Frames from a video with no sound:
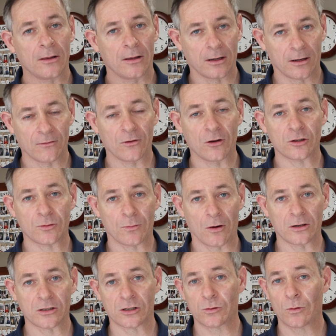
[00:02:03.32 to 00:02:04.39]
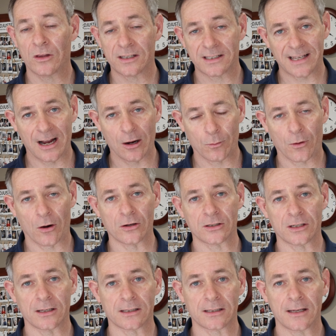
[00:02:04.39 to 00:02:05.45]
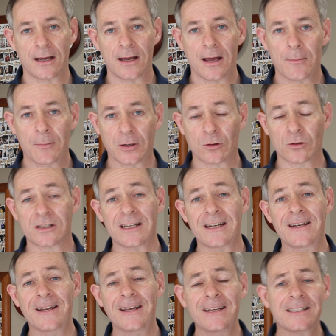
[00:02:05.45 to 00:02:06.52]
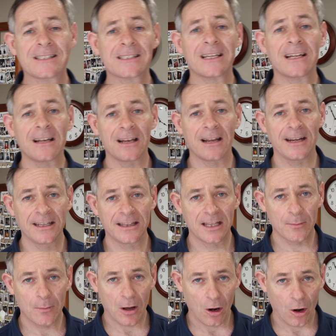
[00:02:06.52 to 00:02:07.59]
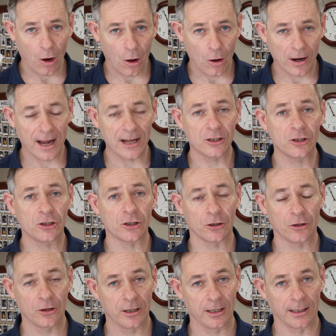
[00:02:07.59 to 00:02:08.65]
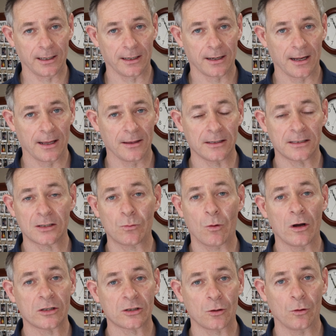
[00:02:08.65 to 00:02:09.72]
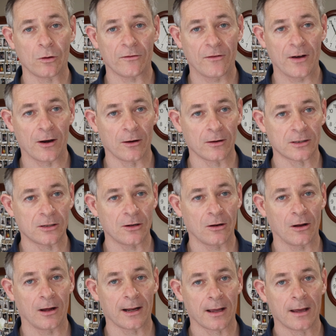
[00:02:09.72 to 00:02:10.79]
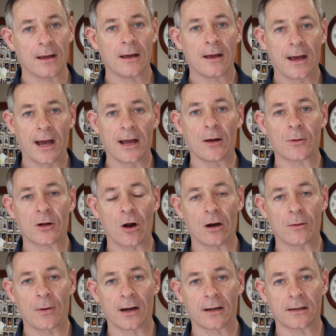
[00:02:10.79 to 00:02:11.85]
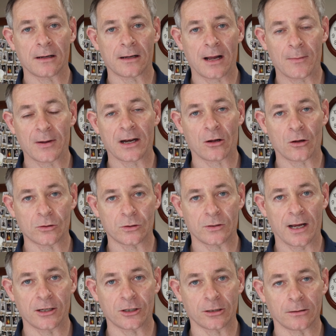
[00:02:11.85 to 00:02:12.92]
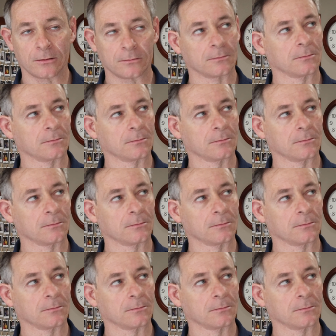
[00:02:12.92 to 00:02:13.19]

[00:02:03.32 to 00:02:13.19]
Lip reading: the conversion process or the sale process, because it needs to lead them along a journey. And this is why it's called a funnel. It's not like, hey, I'm a chiropractor, come and get a consultation.